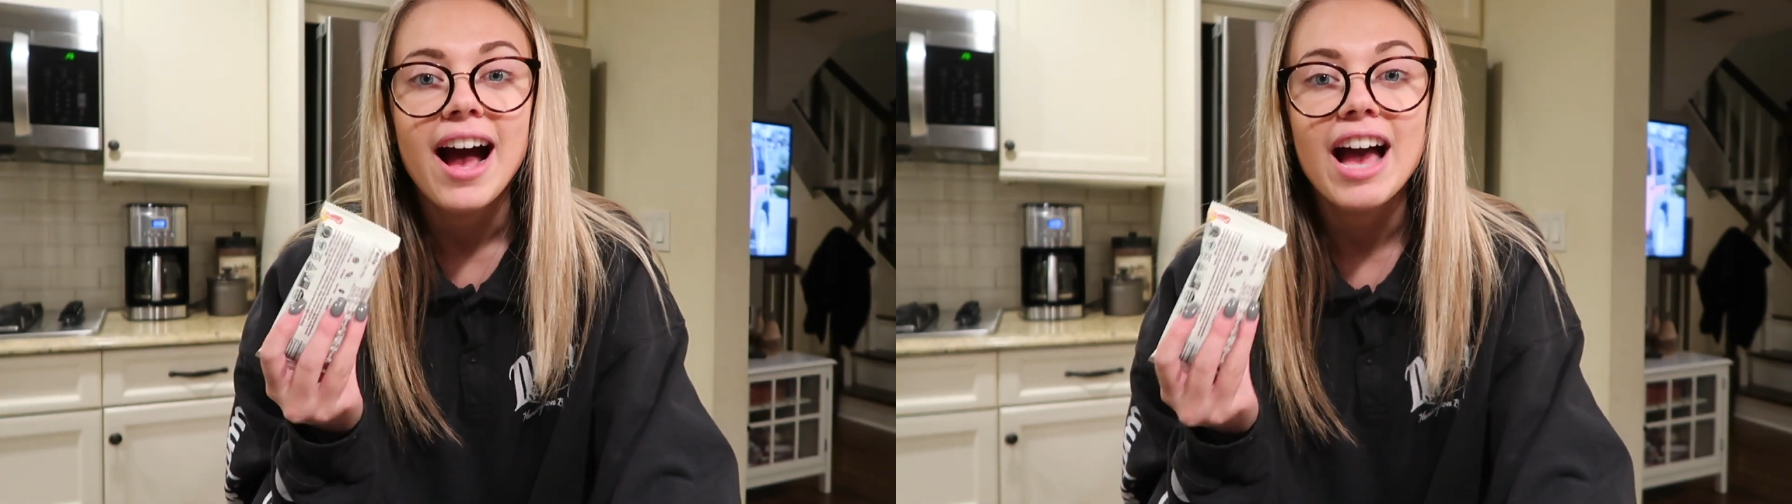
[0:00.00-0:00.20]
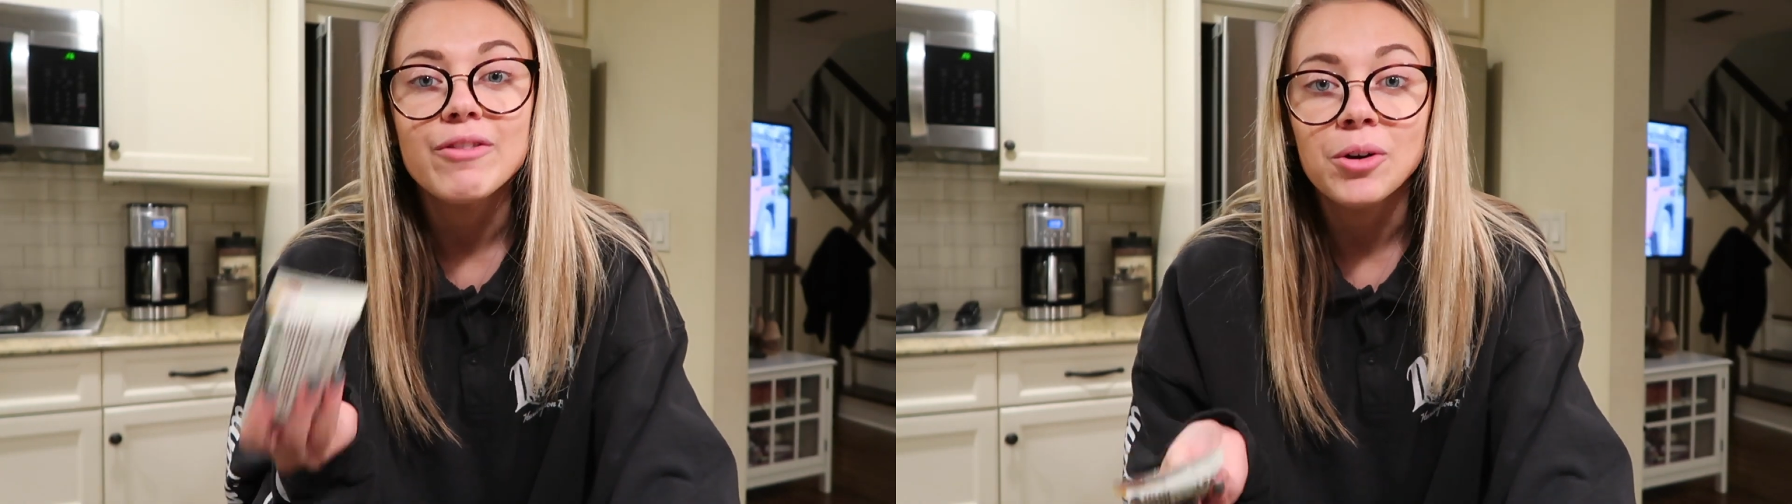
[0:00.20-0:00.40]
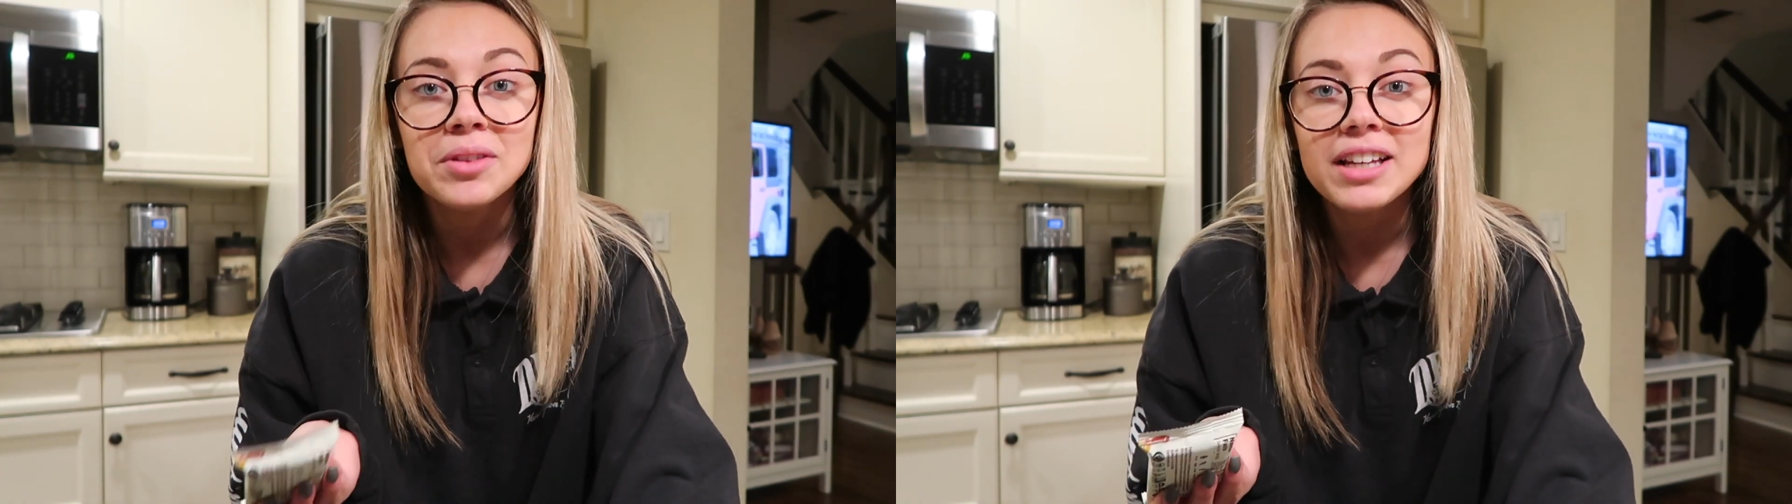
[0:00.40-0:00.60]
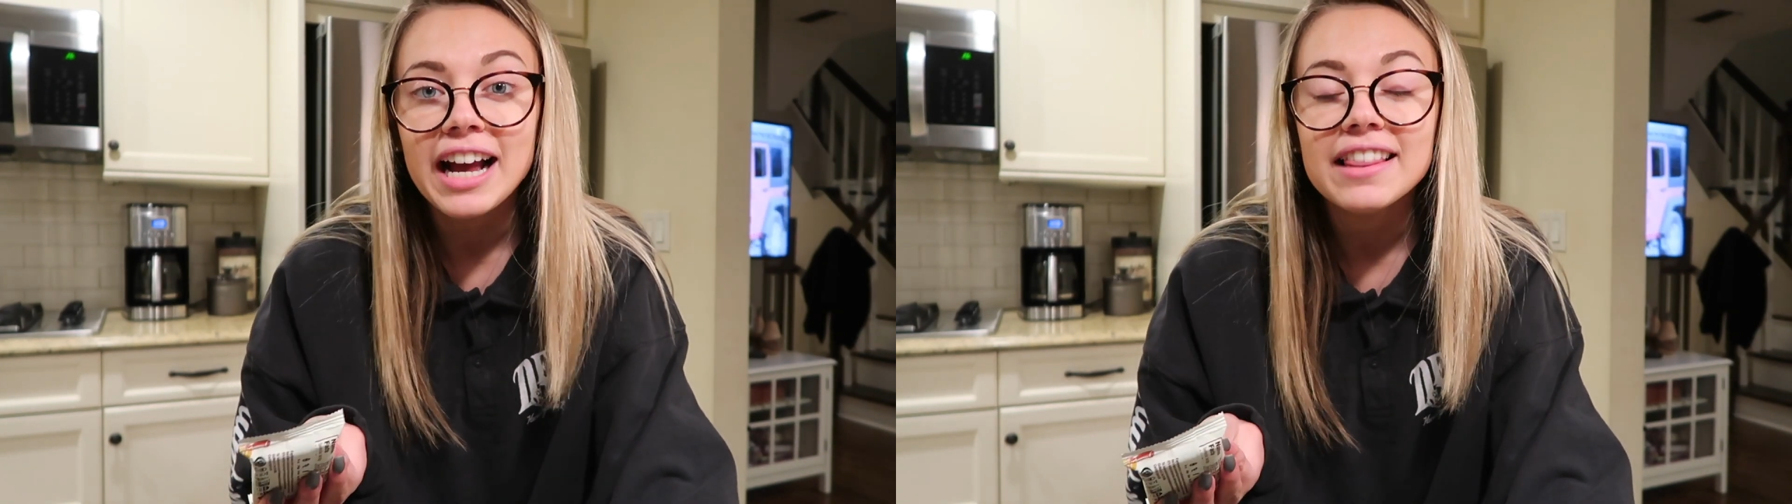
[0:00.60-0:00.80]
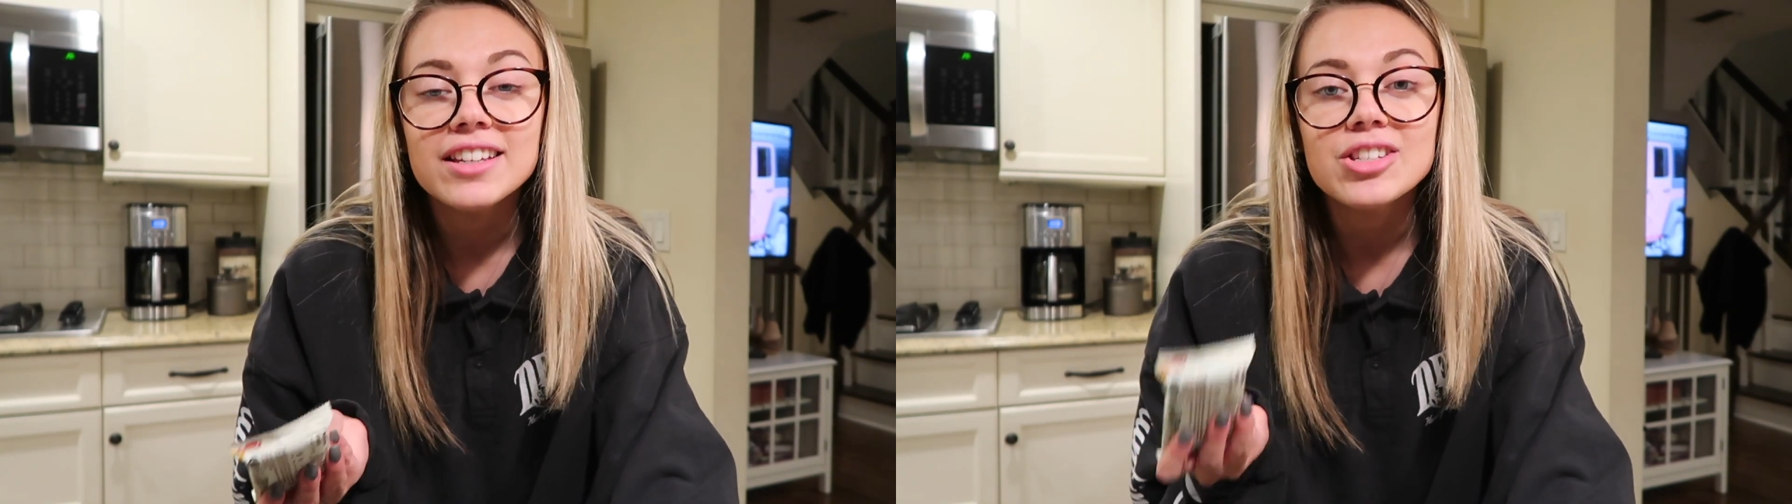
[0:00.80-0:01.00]
I've only
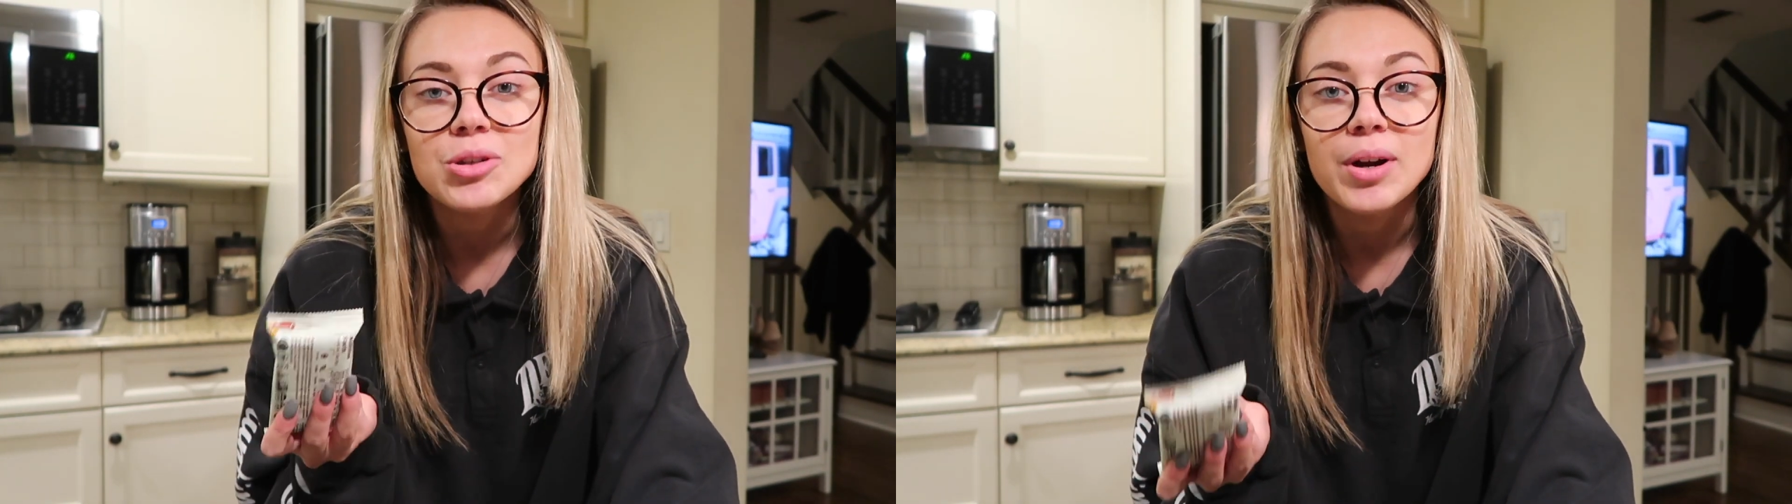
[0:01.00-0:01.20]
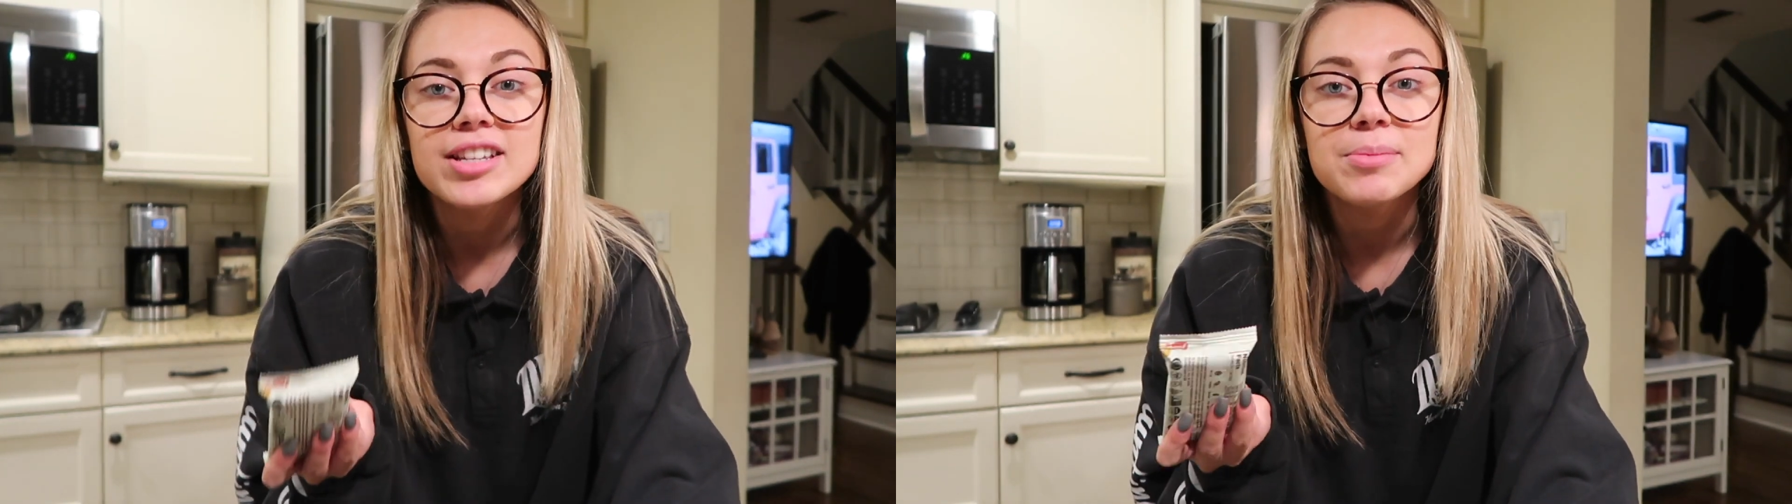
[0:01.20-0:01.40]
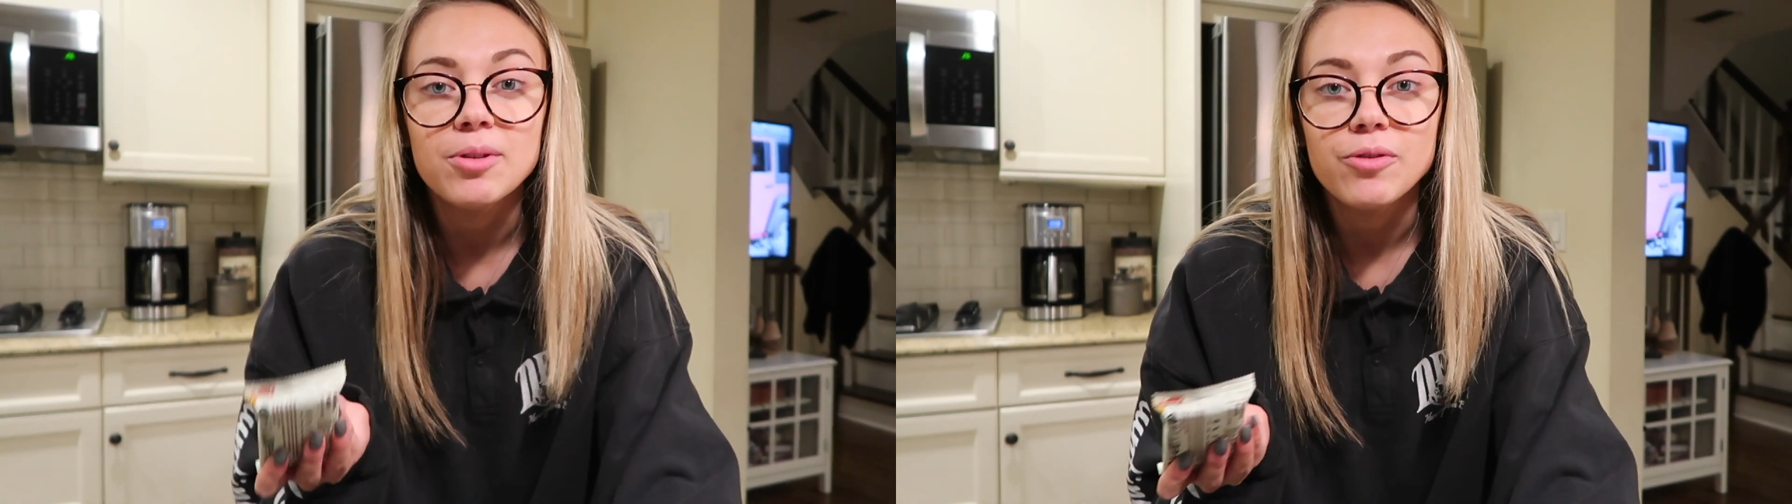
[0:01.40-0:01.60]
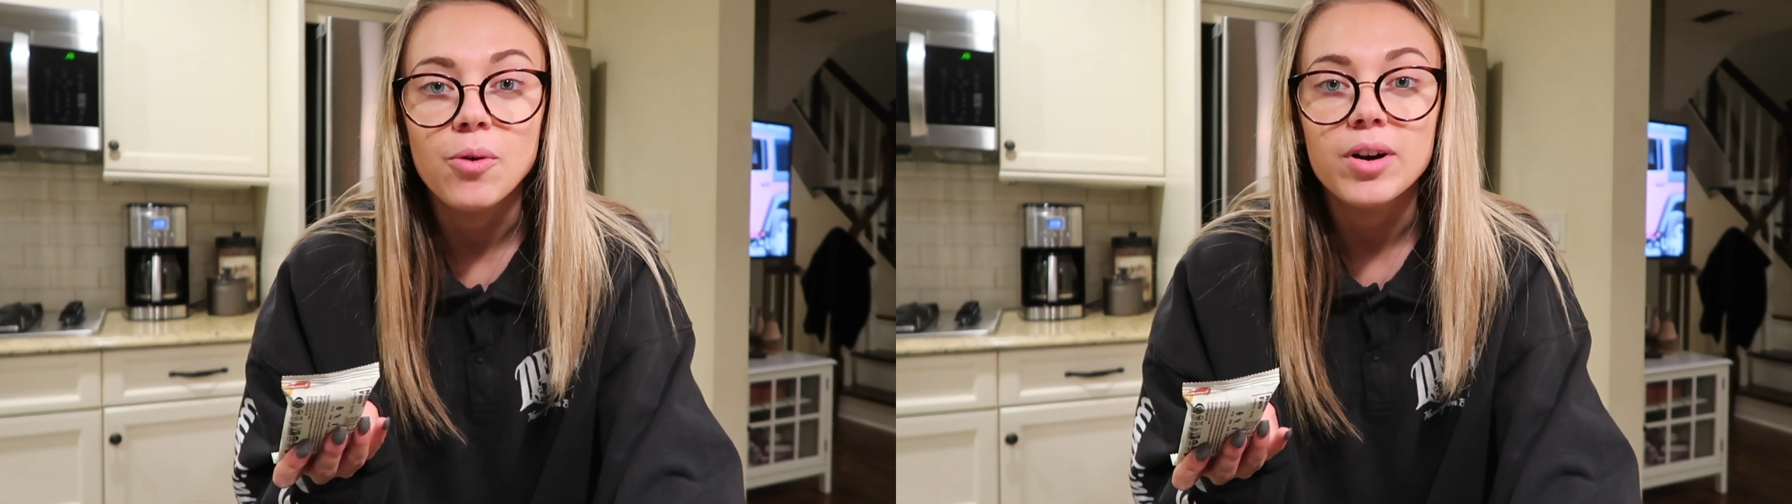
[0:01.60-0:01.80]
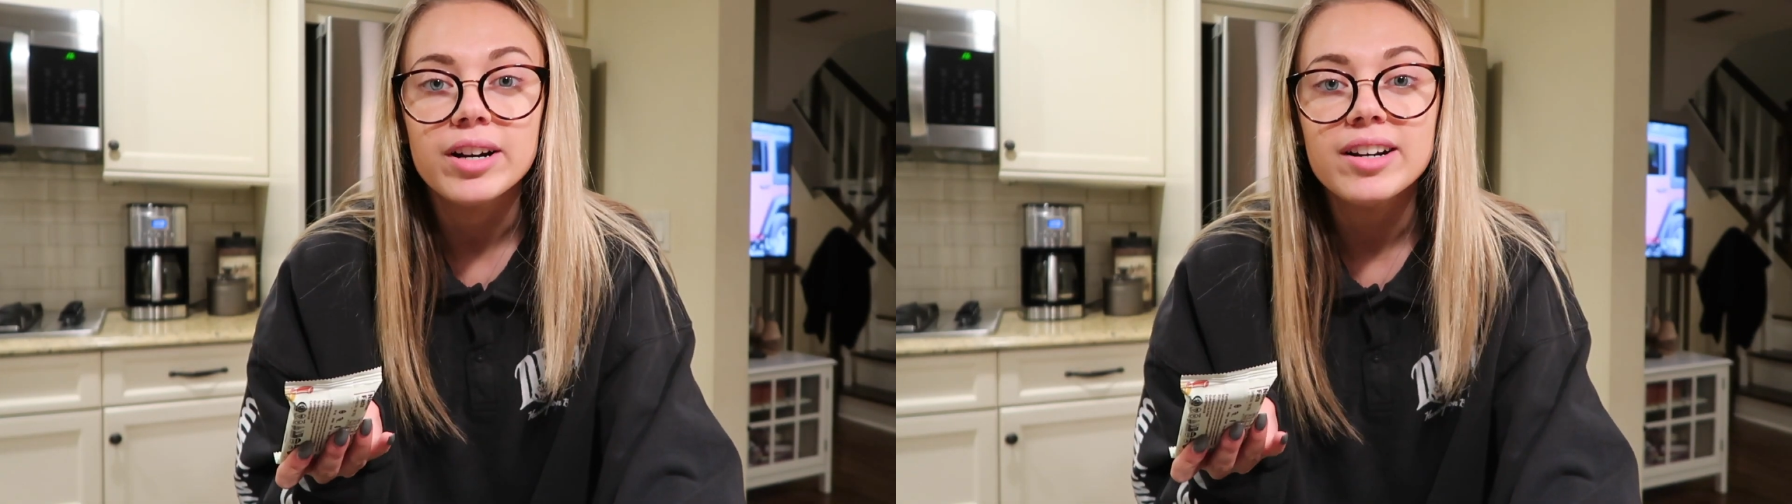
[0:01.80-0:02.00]
had this twice
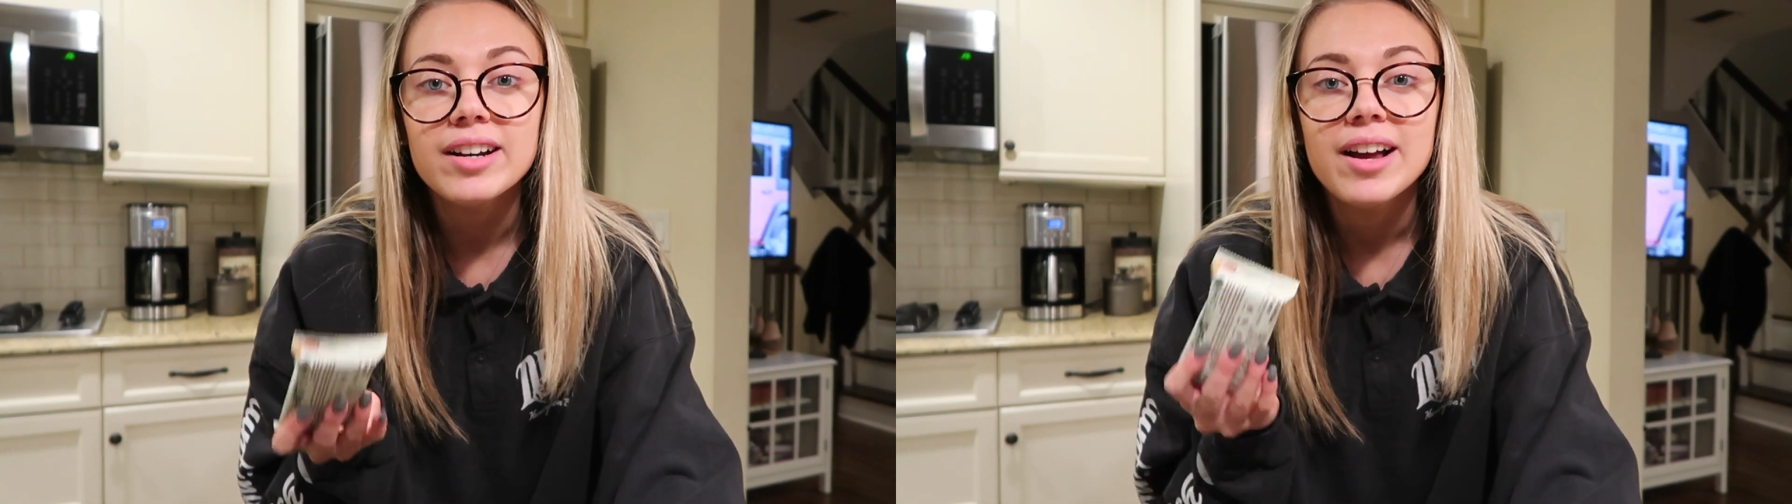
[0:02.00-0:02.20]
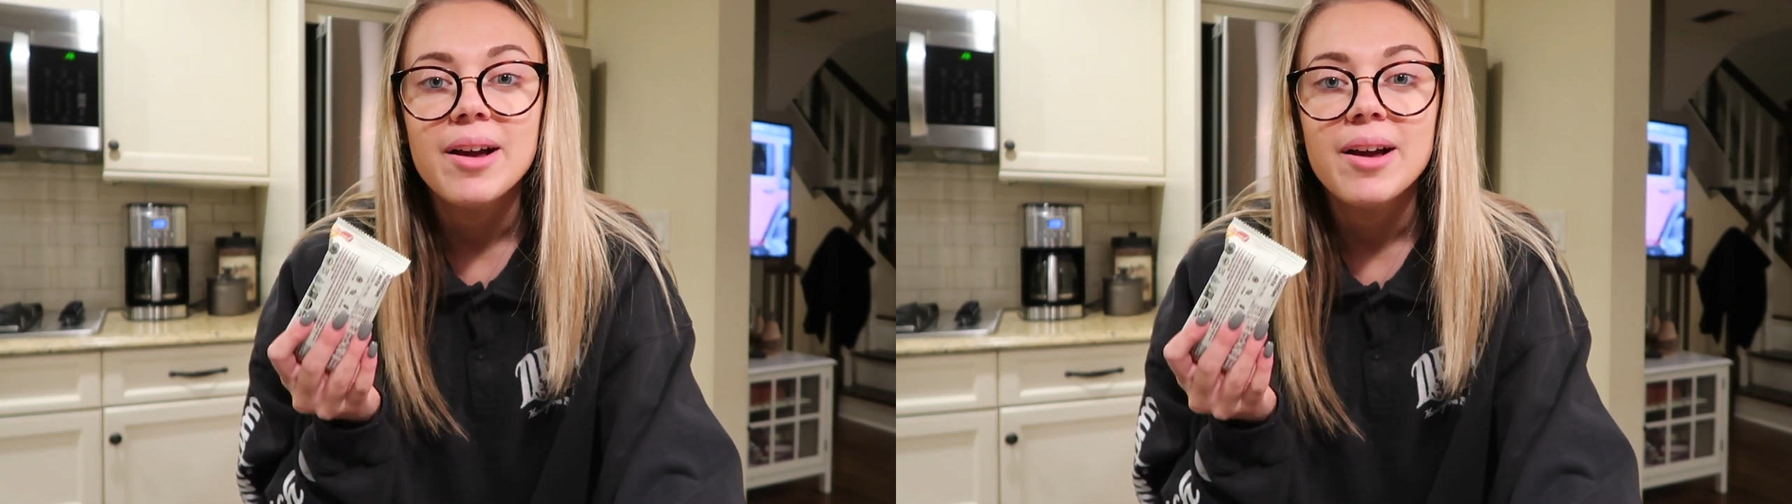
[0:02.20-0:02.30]
before,